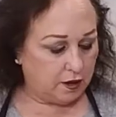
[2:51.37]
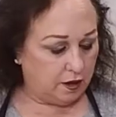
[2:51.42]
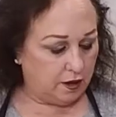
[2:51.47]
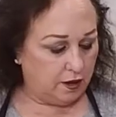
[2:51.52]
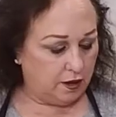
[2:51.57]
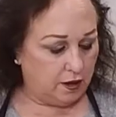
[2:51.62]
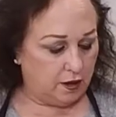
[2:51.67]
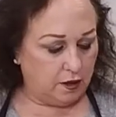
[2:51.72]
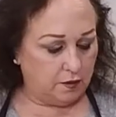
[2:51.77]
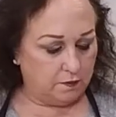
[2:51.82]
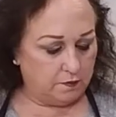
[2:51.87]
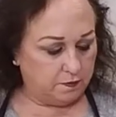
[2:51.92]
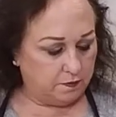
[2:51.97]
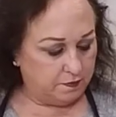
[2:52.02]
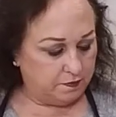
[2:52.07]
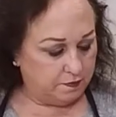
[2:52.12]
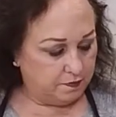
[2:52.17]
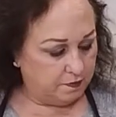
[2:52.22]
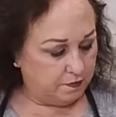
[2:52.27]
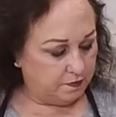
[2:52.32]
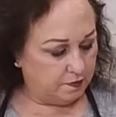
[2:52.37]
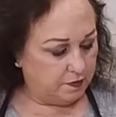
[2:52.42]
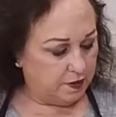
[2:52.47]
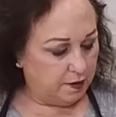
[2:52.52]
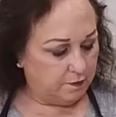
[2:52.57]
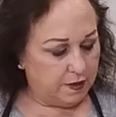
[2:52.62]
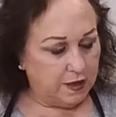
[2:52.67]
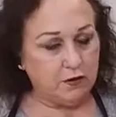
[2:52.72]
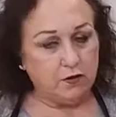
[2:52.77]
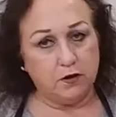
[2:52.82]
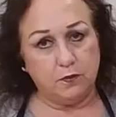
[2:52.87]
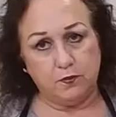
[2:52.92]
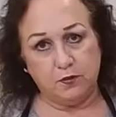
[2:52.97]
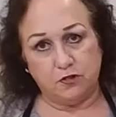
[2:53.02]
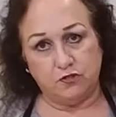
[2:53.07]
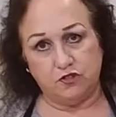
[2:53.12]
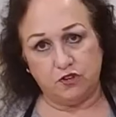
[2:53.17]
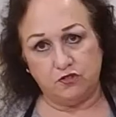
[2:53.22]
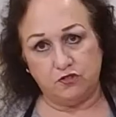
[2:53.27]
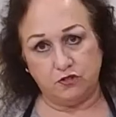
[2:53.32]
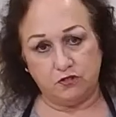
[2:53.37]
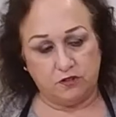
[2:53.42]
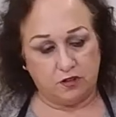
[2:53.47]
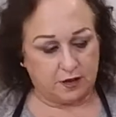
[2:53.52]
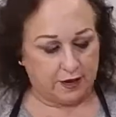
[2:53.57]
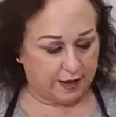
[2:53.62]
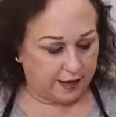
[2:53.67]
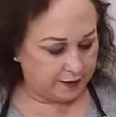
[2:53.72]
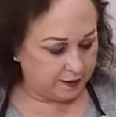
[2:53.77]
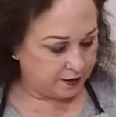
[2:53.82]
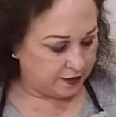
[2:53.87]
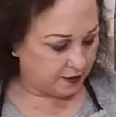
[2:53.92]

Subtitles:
I'm not going to put ginger today.